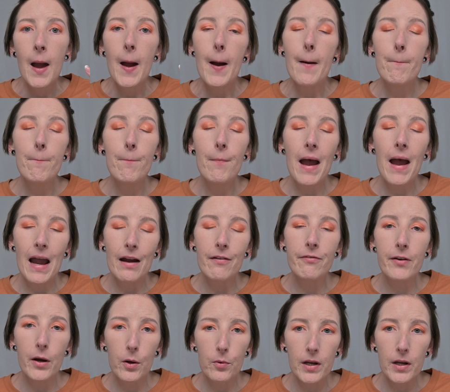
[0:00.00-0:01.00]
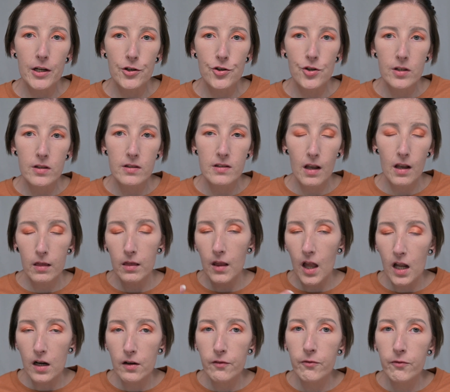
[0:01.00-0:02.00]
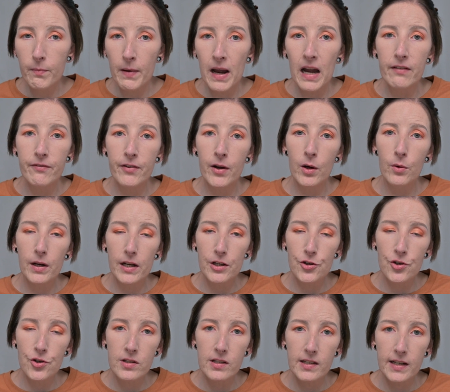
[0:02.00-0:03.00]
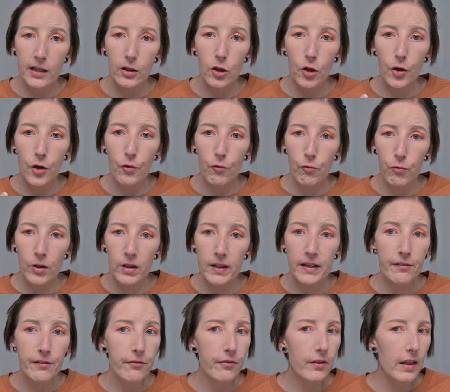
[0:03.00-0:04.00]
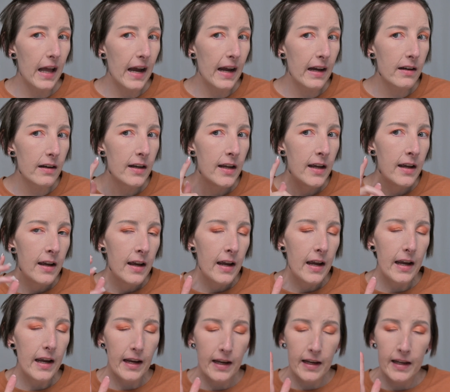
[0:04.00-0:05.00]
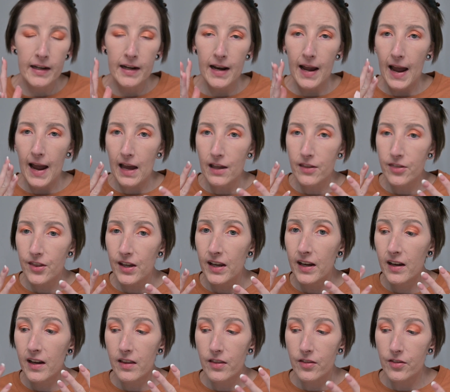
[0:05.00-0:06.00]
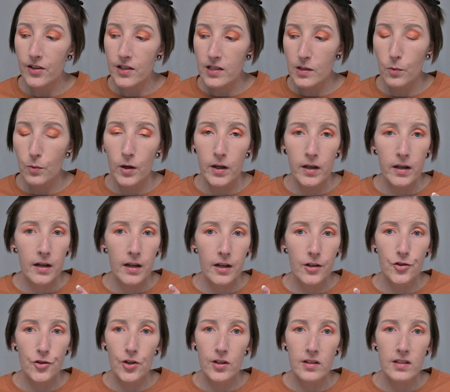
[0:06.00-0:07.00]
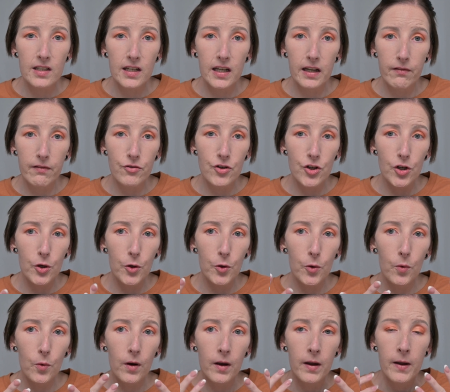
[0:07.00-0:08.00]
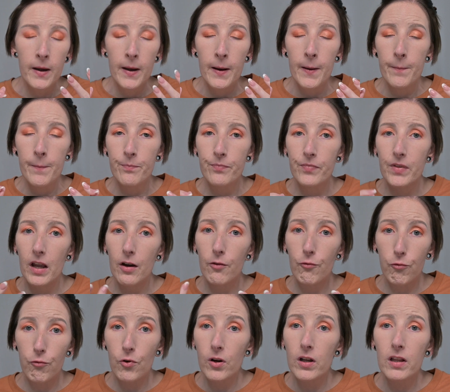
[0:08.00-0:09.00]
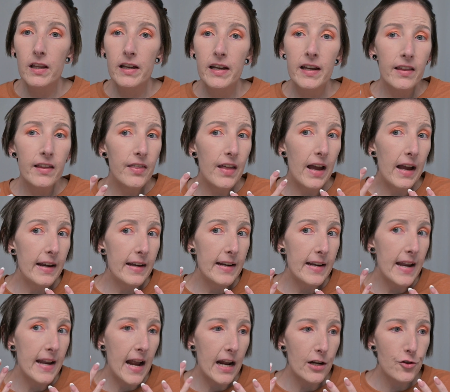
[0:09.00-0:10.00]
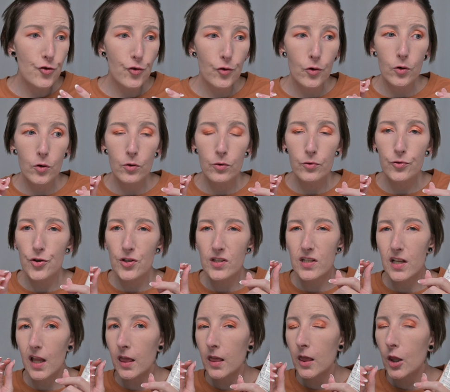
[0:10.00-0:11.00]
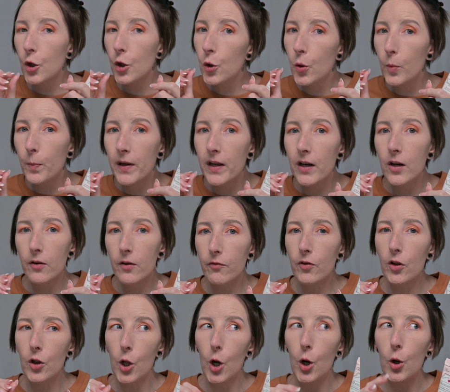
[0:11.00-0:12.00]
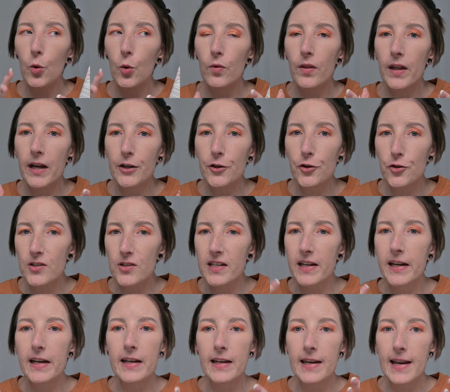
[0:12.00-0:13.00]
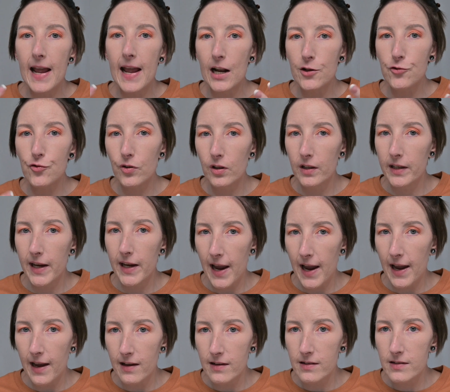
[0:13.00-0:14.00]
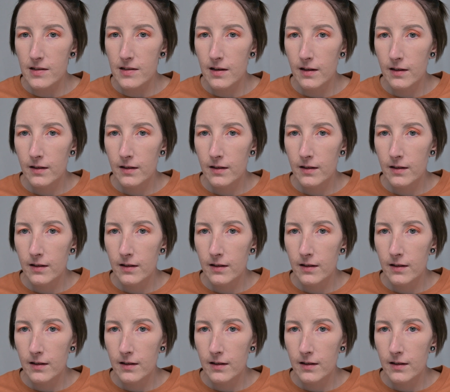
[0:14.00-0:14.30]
matte foundations. A lot of matte foundations can look really flat, and I think this one just gives you really that natural, just a little bit of glow that your skin naturally has.